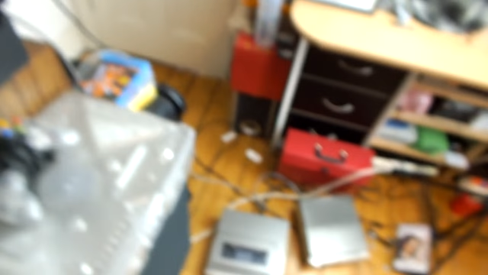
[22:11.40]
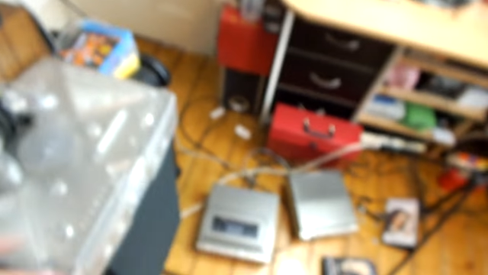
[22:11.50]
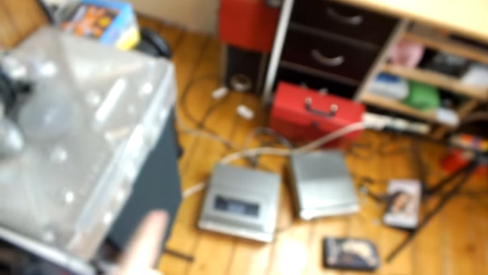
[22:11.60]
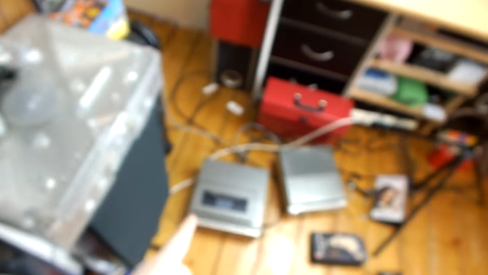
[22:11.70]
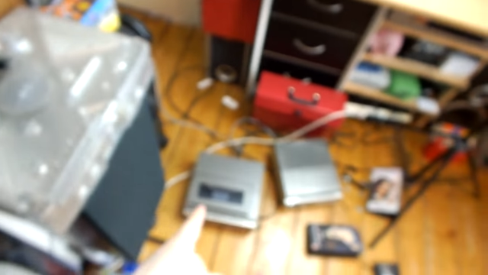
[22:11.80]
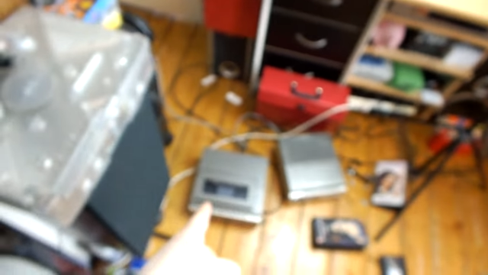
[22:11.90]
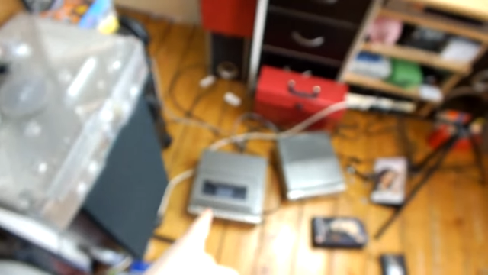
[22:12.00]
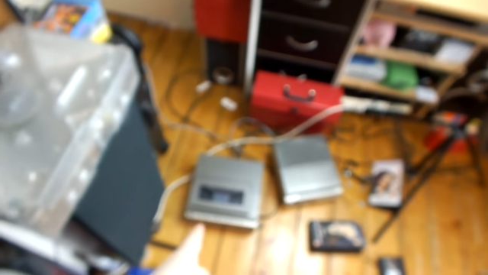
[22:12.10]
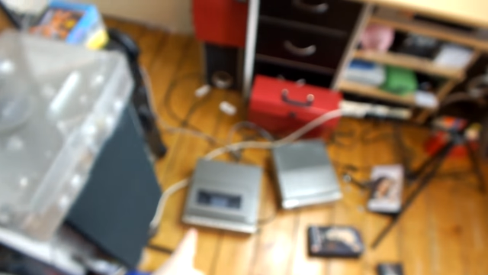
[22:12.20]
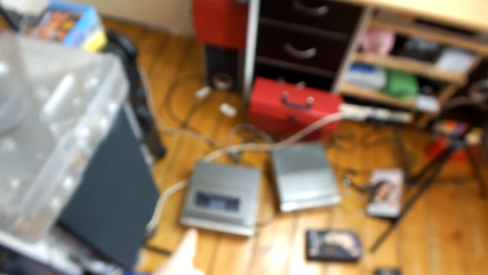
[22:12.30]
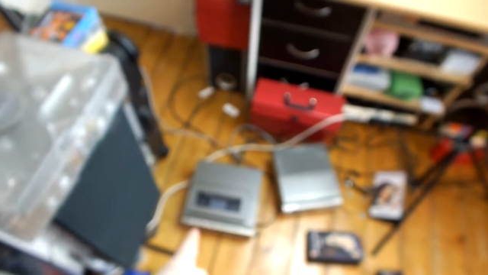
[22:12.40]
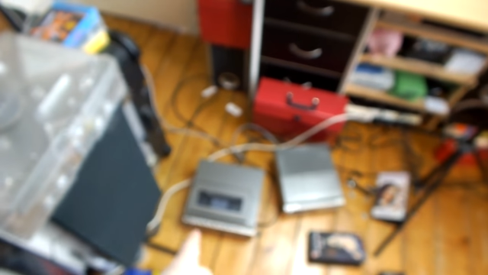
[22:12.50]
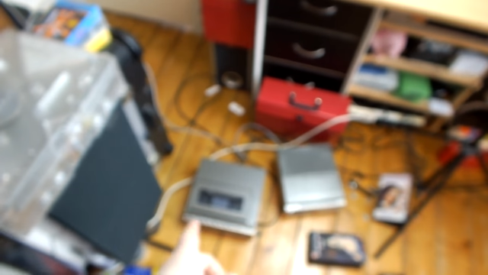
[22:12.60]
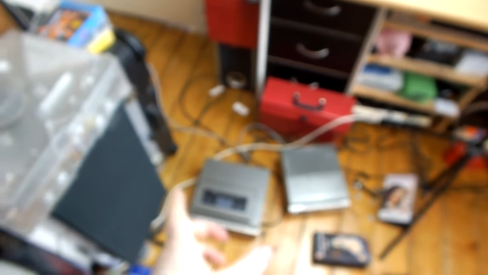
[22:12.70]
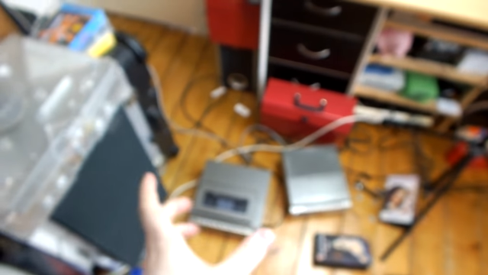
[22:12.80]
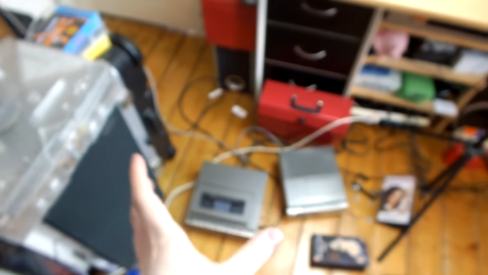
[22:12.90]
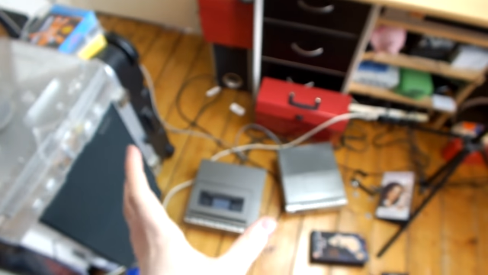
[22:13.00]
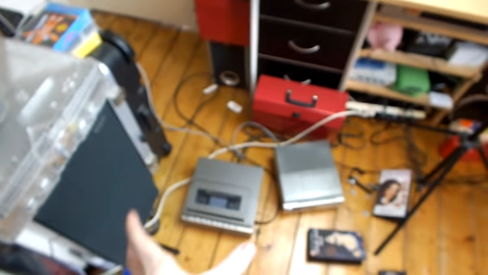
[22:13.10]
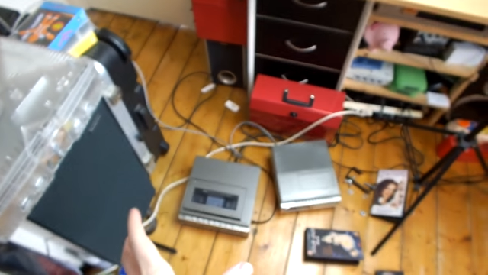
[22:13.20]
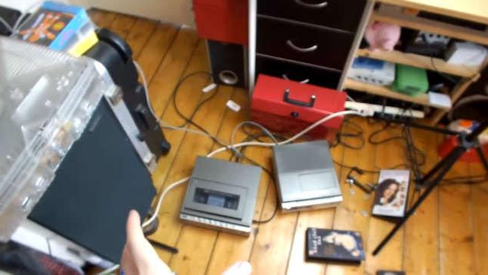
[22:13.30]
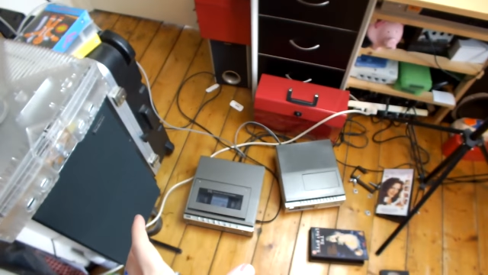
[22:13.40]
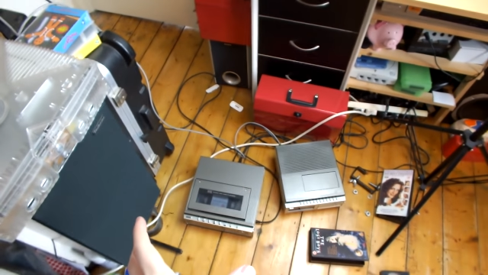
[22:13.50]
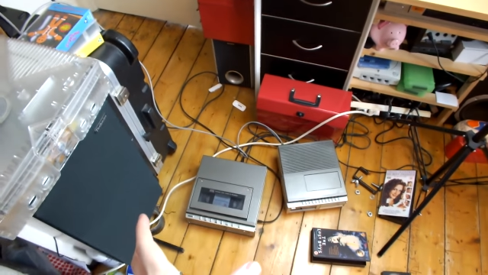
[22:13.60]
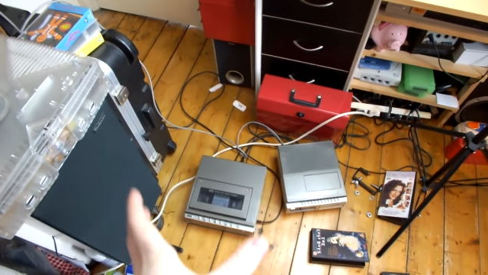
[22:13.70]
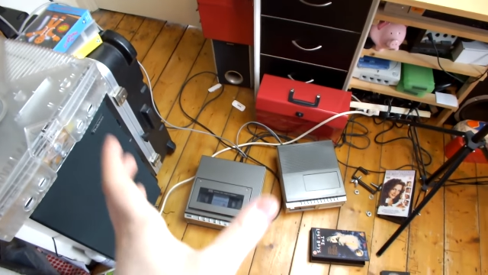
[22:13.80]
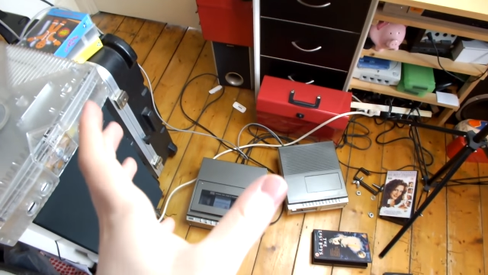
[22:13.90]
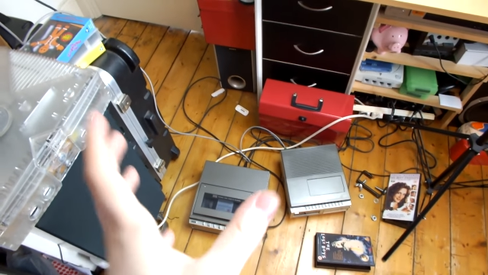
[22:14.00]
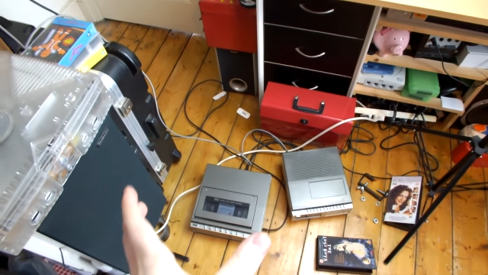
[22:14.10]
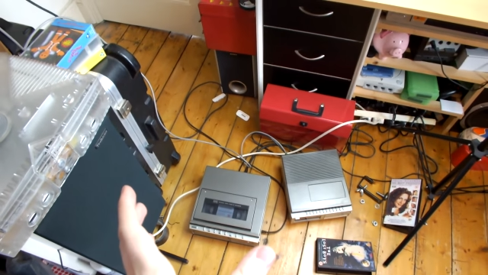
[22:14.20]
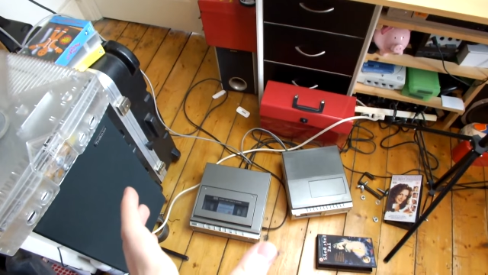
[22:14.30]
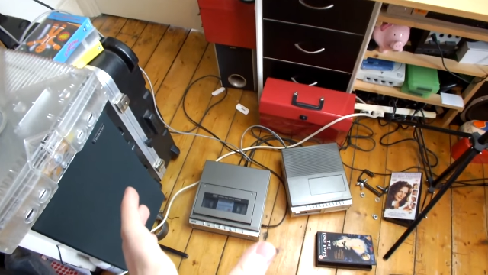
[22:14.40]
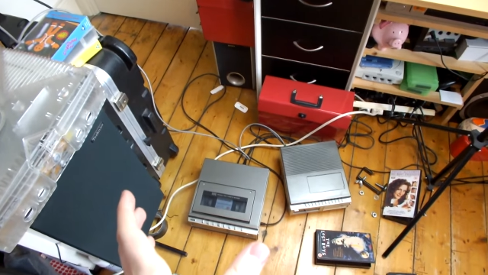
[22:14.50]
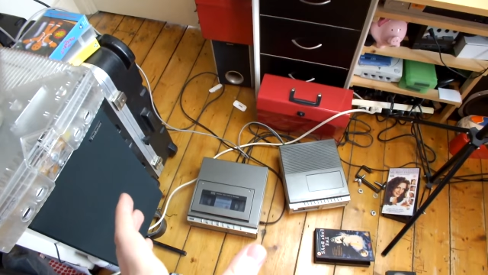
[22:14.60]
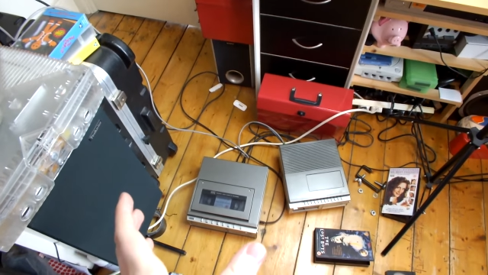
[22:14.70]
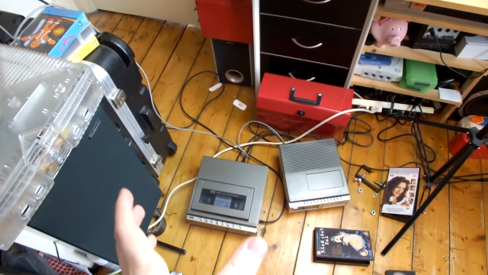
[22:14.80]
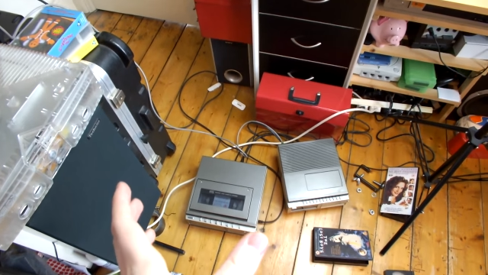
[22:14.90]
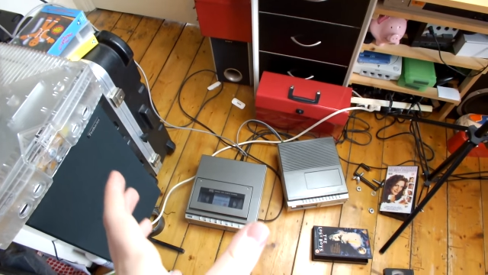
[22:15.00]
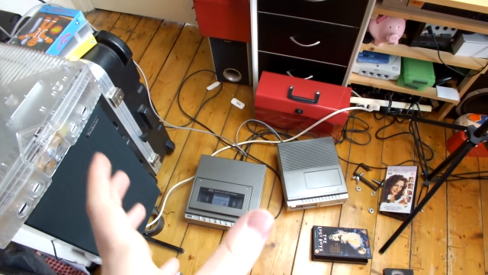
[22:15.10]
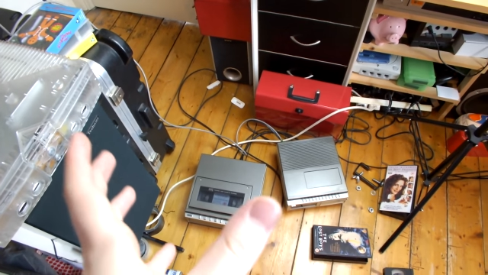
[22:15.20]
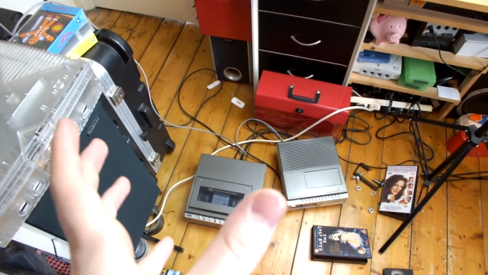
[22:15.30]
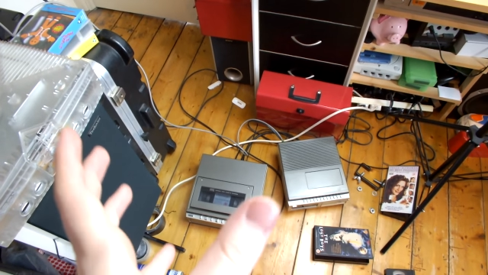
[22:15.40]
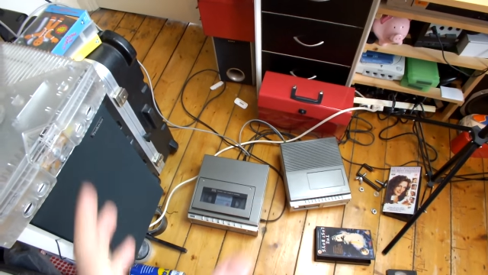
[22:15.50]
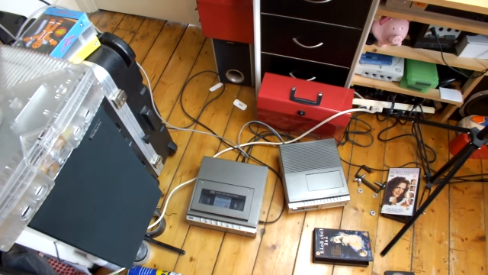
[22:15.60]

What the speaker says: No face is visible, so there are no lips to read.